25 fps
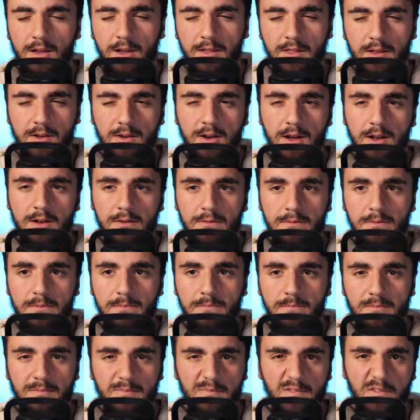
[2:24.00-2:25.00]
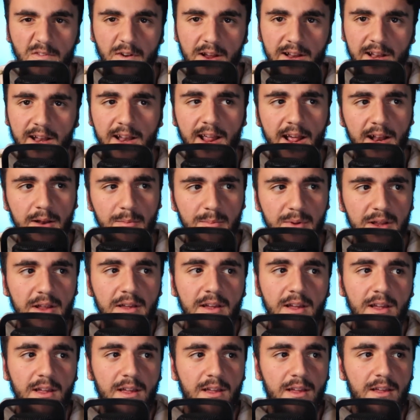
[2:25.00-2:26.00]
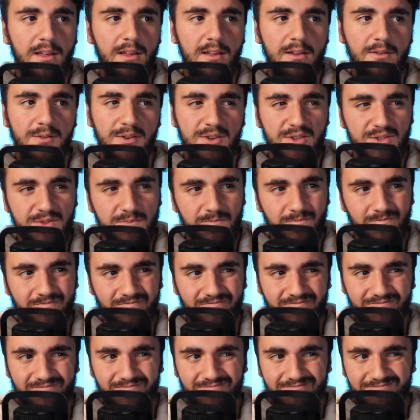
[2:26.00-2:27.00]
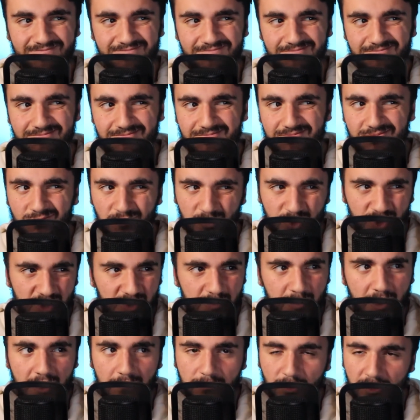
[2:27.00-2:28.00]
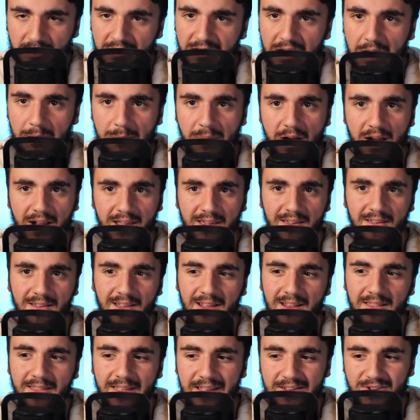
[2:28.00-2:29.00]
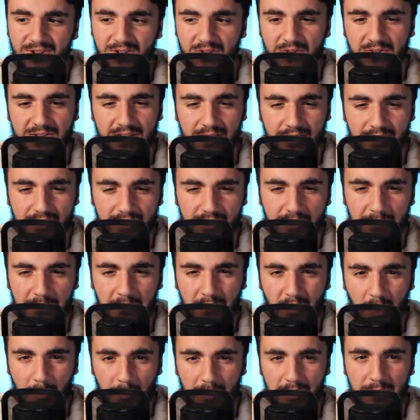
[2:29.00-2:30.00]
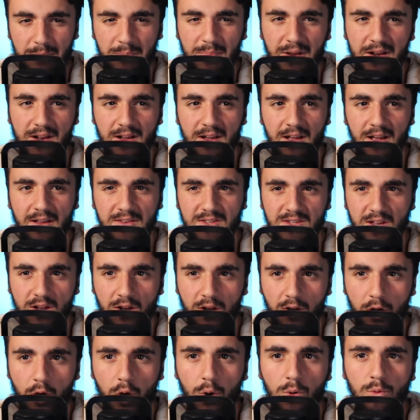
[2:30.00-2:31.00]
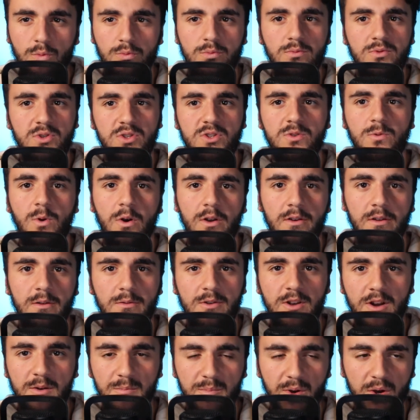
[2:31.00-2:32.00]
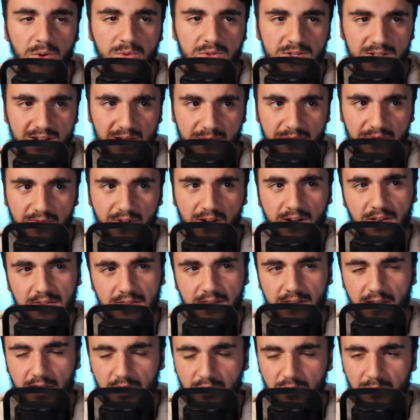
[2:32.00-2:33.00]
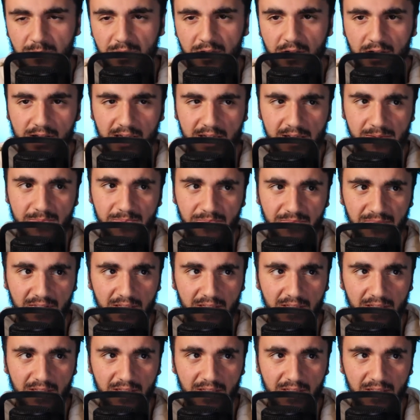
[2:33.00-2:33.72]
and then kind of faded out a bit. Which is why I've got Denmark in there, just because I think they might be better as a whole squad. Poulsen up front, I think that could be okay.